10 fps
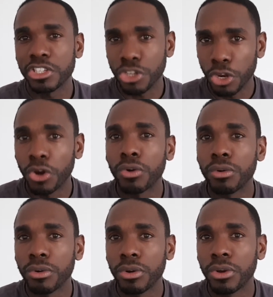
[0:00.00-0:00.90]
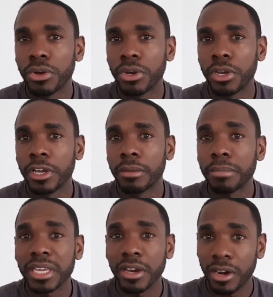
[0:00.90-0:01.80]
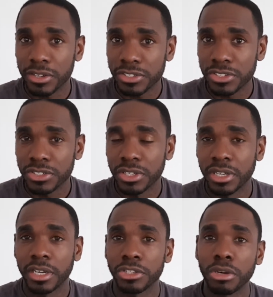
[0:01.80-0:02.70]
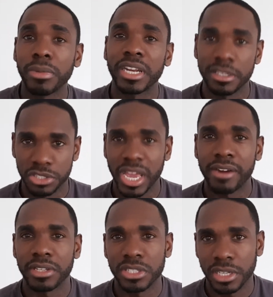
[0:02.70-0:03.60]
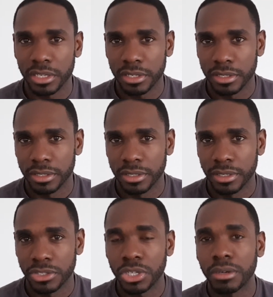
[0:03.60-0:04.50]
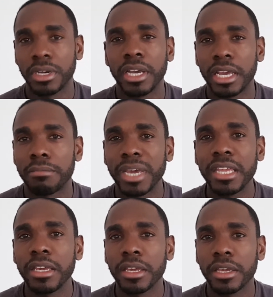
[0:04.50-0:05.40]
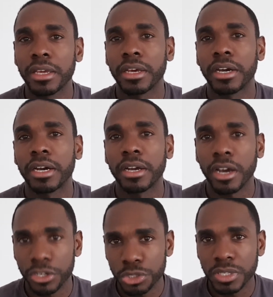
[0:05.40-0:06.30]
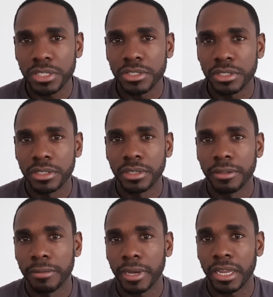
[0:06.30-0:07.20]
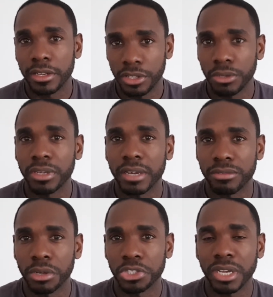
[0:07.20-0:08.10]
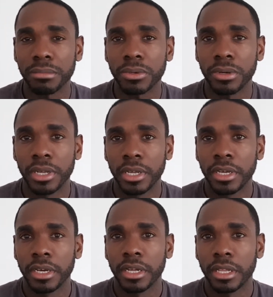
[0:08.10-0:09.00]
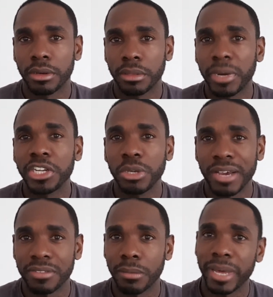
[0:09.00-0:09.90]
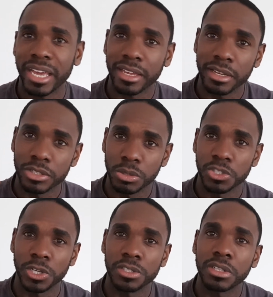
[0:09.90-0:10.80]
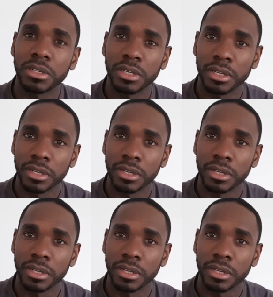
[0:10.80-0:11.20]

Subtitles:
is low because your money is guaranteed. So in many countries, and in the UK, for example, the money you have in the bank to a certain